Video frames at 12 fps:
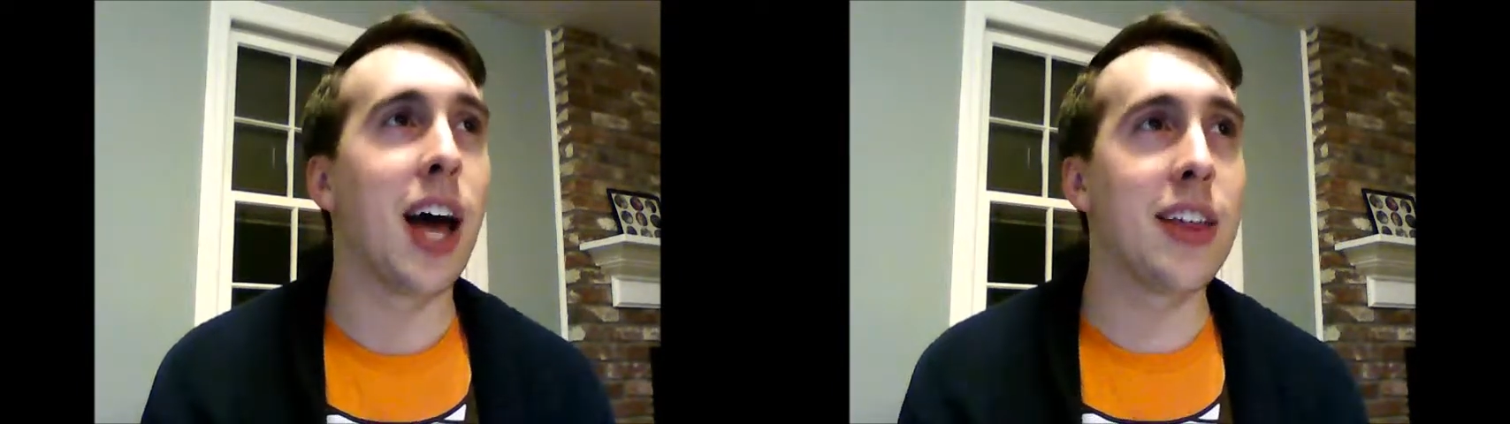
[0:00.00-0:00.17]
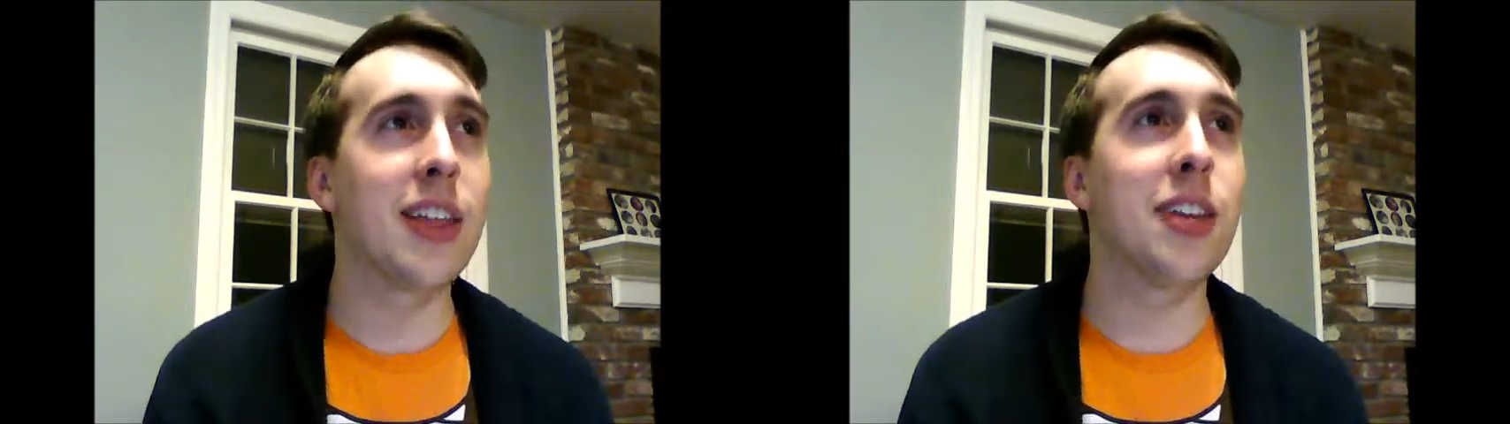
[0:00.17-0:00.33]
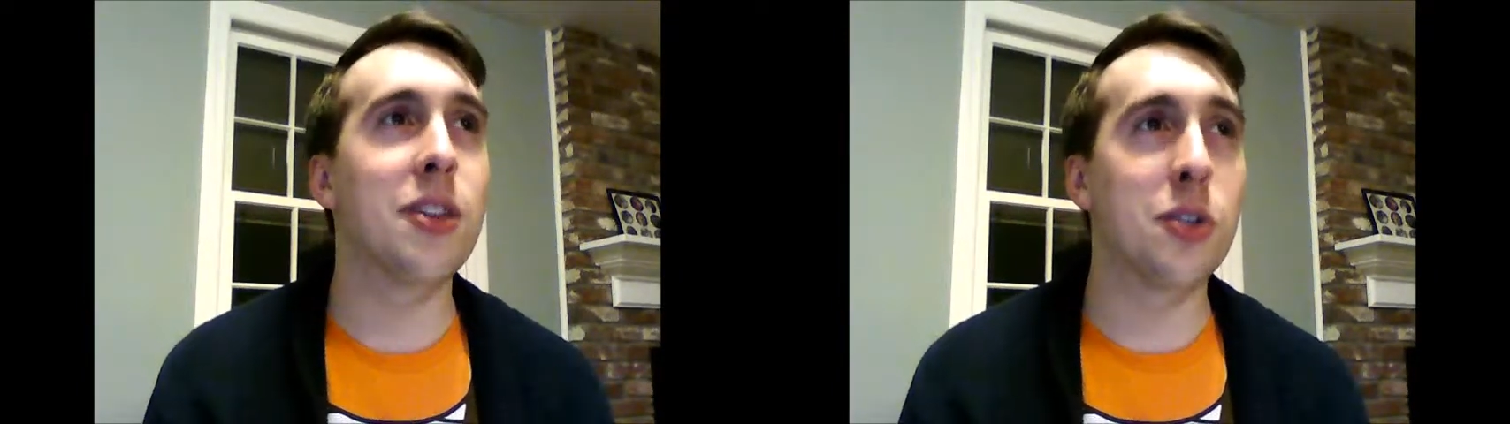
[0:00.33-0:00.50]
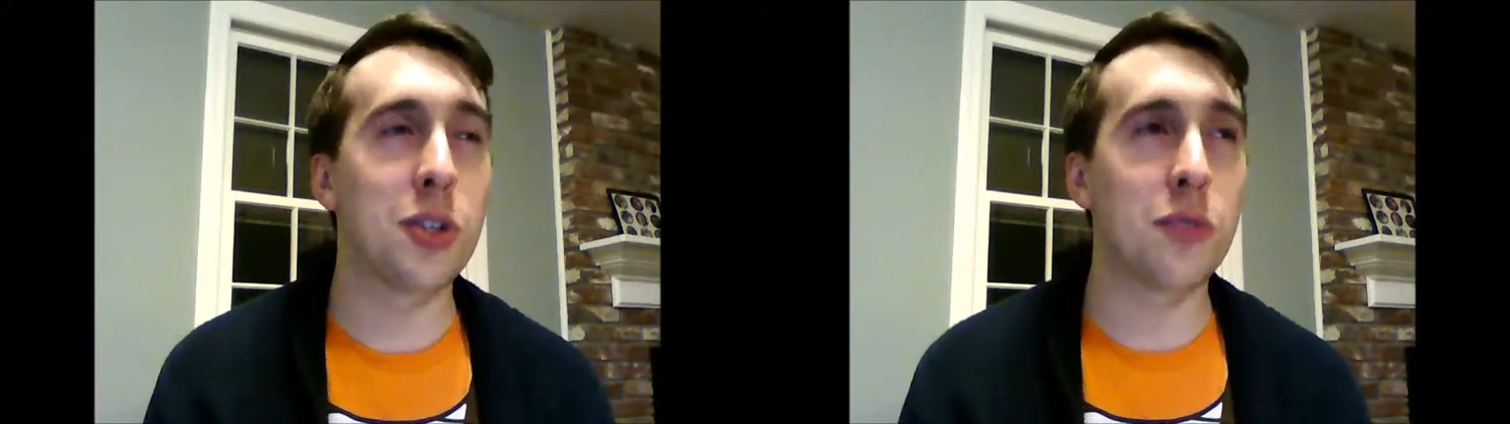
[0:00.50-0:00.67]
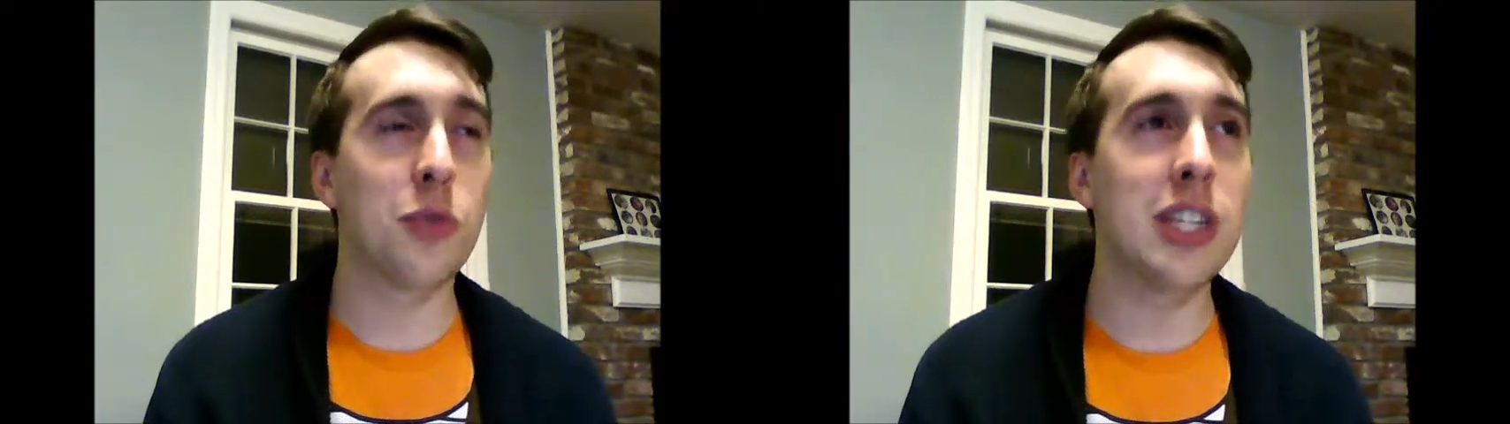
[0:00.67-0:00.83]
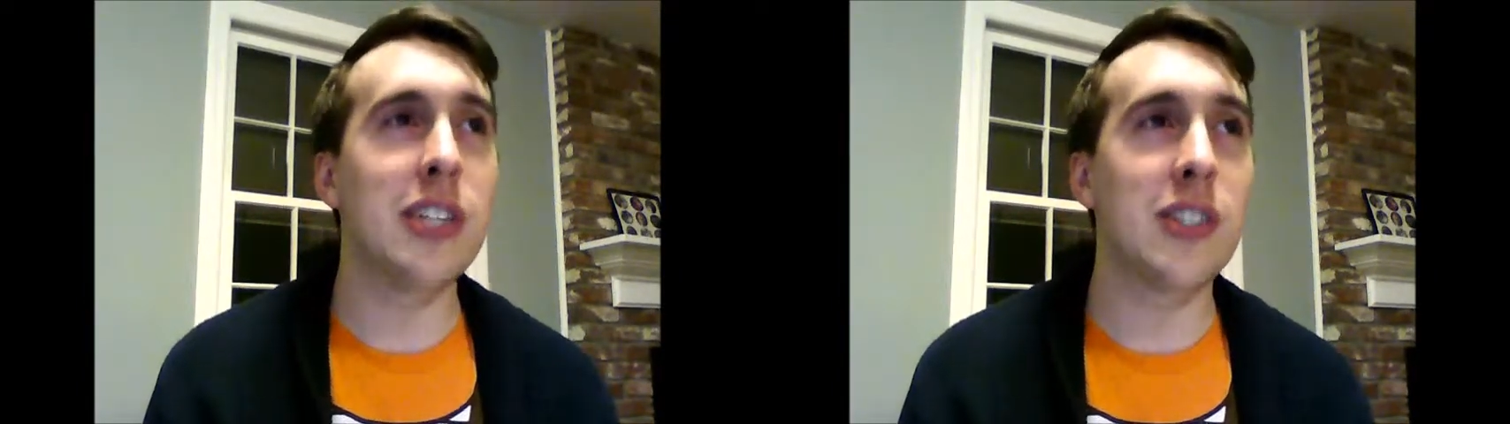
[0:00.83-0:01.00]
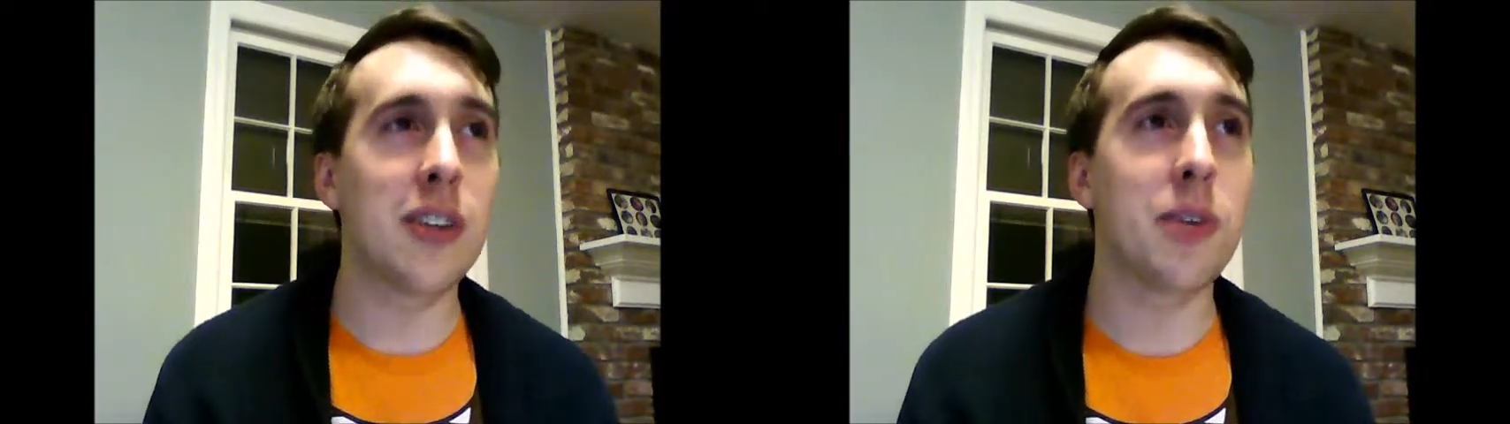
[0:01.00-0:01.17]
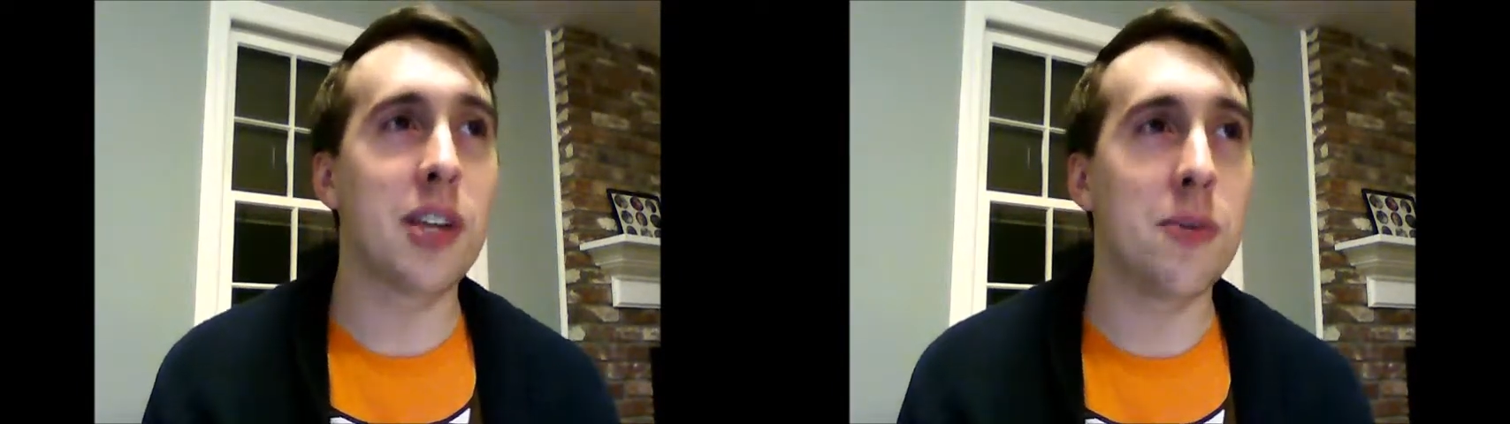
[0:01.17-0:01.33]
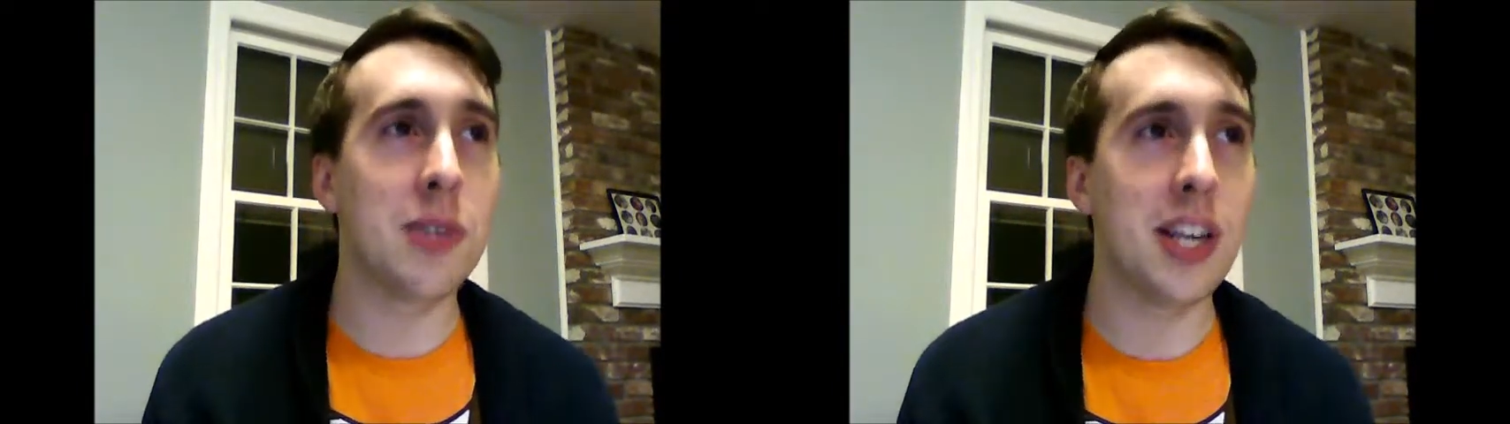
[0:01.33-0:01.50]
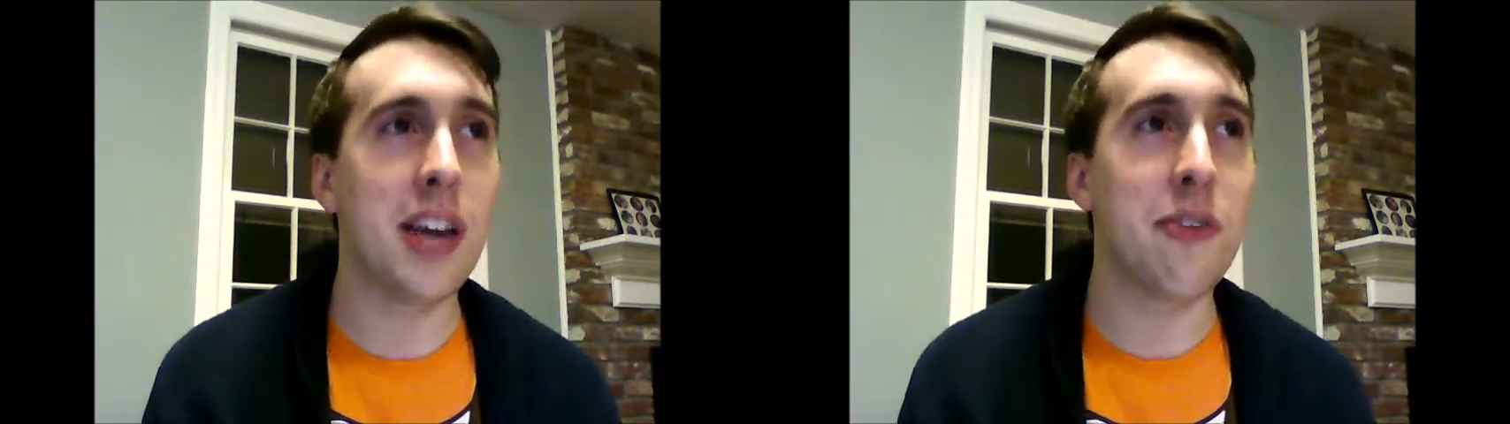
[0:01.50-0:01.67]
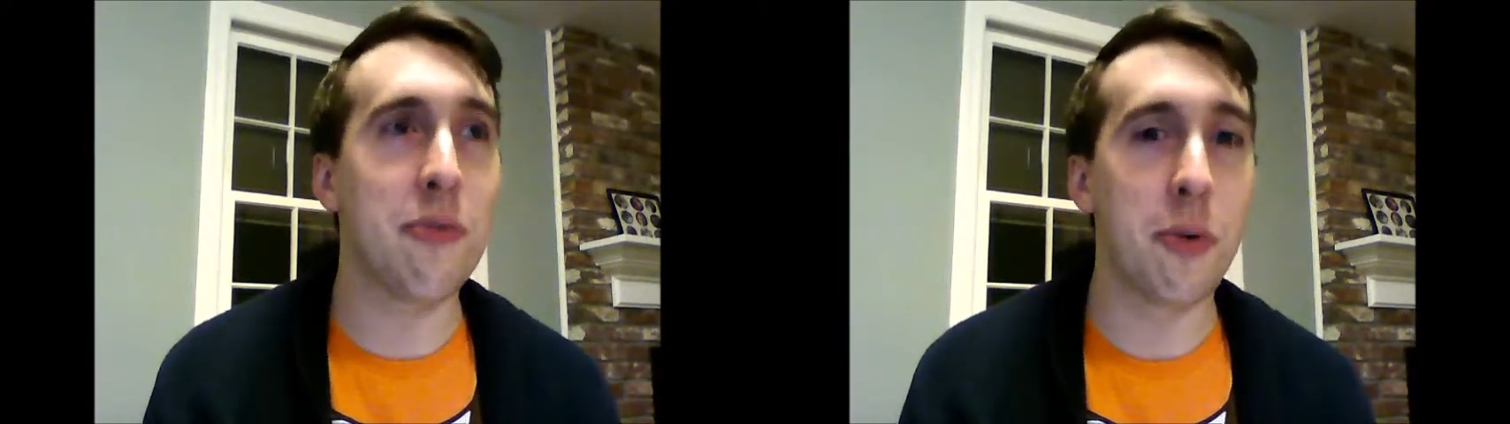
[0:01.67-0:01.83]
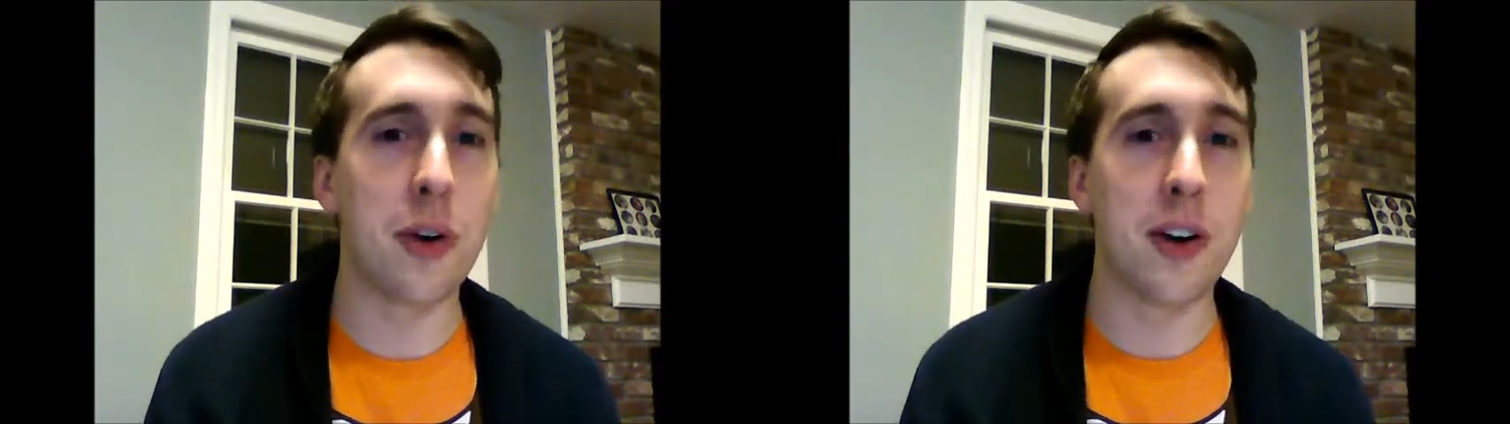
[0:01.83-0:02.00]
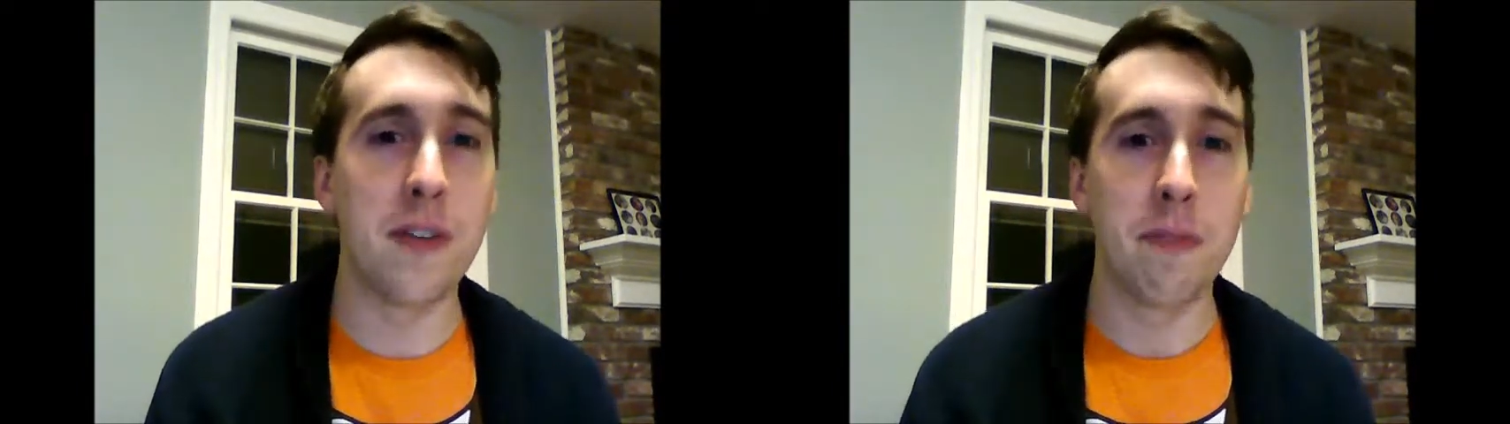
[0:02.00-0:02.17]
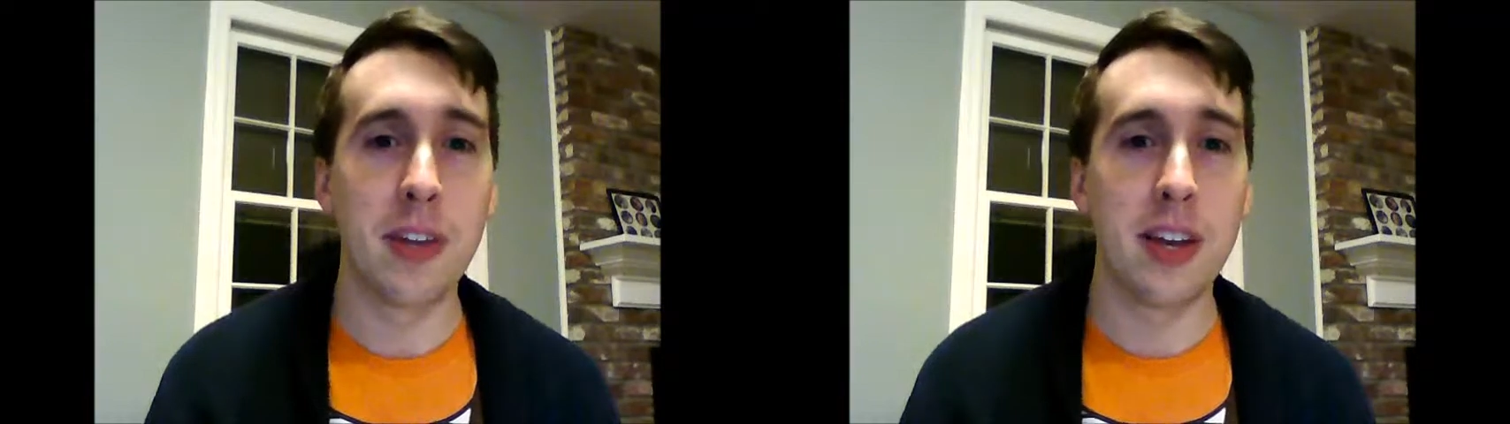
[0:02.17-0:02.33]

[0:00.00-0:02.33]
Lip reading: I think there's really something to be said for